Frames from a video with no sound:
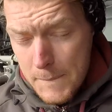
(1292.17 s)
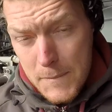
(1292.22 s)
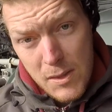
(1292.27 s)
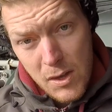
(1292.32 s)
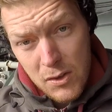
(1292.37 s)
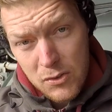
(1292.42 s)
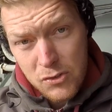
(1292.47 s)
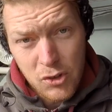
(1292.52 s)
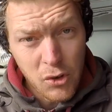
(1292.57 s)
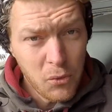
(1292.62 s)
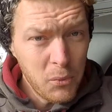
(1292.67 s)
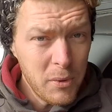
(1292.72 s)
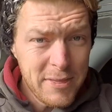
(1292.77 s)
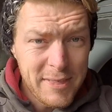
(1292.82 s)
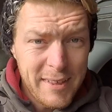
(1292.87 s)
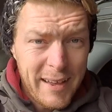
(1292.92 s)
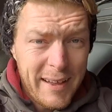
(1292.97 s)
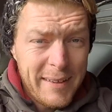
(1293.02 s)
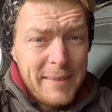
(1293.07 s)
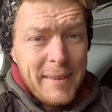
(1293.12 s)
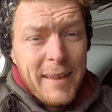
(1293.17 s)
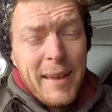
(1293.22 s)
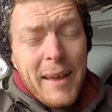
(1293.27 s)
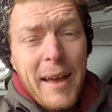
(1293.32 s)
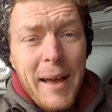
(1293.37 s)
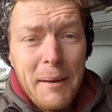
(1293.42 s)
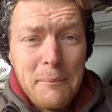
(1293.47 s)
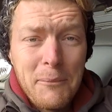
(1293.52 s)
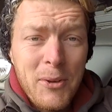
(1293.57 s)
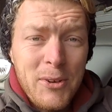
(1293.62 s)
So with that,
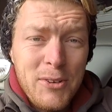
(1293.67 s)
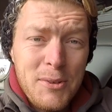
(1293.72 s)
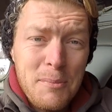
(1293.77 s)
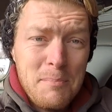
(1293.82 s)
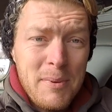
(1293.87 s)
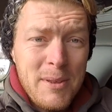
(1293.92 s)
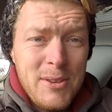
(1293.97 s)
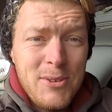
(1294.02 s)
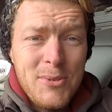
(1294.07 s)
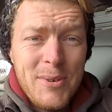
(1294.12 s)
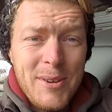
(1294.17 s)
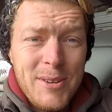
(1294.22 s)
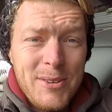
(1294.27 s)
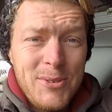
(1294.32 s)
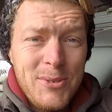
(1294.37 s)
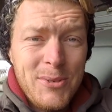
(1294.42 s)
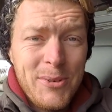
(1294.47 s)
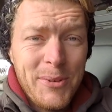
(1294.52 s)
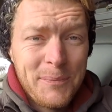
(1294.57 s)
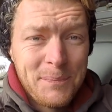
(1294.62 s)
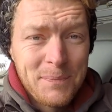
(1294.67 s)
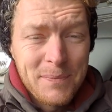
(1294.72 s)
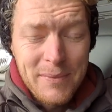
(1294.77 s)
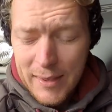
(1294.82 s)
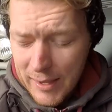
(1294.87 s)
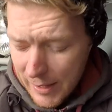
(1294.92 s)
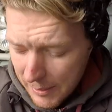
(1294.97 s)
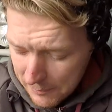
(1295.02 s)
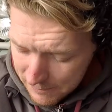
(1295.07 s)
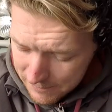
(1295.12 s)
I'm going to bid you adieu.
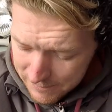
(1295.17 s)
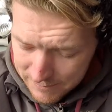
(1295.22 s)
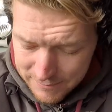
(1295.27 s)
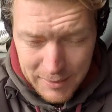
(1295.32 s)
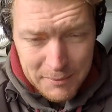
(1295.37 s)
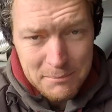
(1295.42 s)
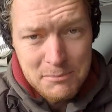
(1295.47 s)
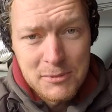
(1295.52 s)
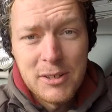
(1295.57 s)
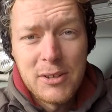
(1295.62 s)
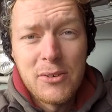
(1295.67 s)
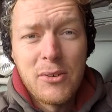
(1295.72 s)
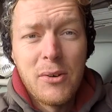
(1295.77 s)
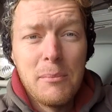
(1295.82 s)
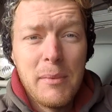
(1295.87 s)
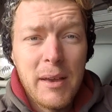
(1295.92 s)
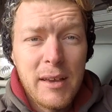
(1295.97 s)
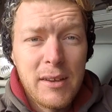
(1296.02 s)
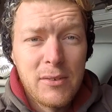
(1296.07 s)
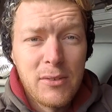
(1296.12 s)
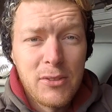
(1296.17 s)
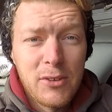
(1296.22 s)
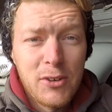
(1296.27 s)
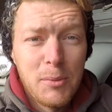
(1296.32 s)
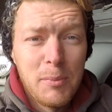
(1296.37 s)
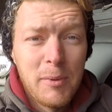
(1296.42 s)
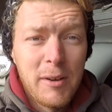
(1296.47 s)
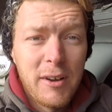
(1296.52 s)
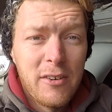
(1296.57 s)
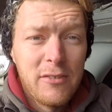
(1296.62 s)
I'm going to go make another
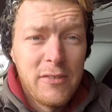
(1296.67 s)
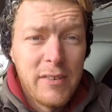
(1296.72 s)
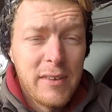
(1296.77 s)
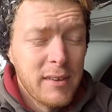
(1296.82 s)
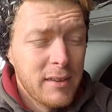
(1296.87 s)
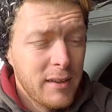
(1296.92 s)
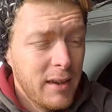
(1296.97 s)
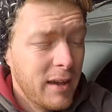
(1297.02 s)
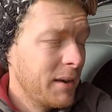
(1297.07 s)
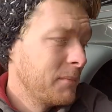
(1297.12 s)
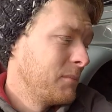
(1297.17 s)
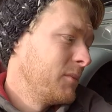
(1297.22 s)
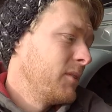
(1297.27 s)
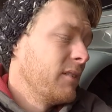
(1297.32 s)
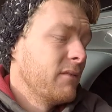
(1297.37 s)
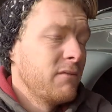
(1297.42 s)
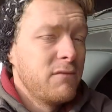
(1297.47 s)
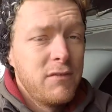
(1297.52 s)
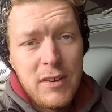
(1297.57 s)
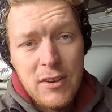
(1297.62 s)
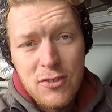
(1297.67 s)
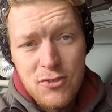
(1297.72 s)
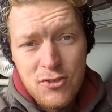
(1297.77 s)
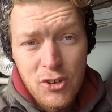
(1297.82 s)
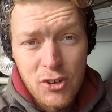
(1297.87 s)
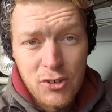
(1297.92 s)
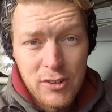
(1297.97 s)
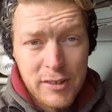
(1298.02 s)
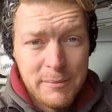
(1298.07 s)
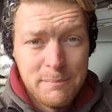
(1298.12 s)
cup of coffee, and I'm going to finish
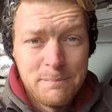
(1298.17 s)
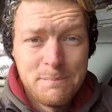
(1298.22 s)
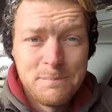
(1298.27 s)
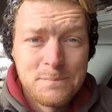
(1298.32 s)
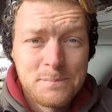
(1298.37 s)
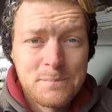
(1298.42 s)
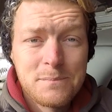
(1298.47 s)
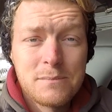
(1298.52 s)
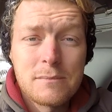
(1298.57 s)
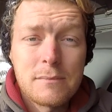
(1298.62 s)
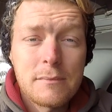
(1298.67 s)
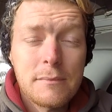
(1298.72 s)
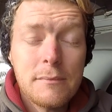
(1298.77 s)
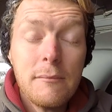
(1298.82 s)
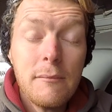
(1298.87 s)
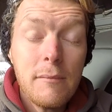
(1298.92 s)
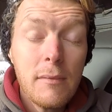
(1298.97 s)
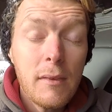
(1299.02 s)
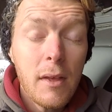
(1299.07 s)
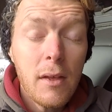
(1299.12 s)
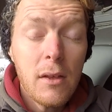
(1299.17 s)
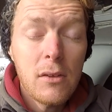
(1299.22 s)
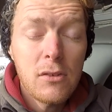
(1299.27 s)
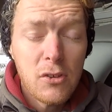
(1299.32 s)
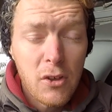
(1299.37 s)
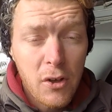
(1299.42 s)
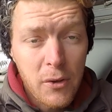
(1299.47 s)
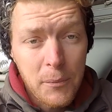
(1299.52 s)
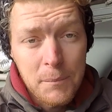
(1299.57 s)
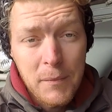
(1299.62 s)
yawning.
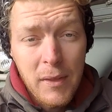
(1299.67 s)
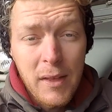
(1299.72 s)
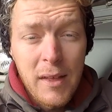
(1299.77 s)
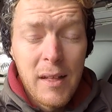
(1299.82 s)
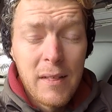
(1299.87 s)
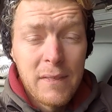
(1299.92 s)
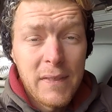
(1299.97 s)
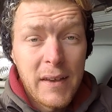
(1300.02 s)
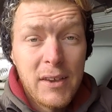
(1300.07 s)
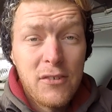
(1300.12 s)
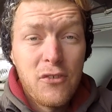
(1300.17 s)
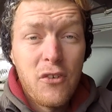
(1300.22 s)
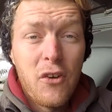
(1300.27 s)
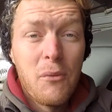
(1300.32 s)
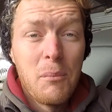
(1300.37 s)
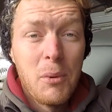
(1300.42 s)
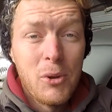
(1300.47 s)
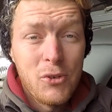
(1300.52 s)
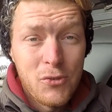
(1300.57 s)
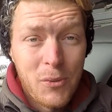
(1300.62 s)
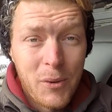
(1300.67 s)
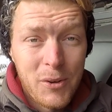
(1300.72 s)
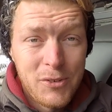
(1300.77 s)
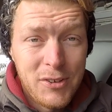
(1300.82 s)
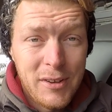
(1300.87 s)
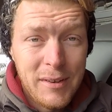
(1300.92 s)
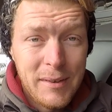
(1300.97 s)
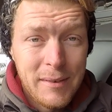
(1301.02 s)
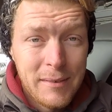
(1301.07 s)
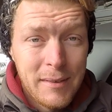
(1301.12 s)
So, thank you very much for
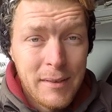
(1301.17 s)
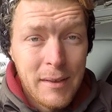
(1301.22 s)
watching.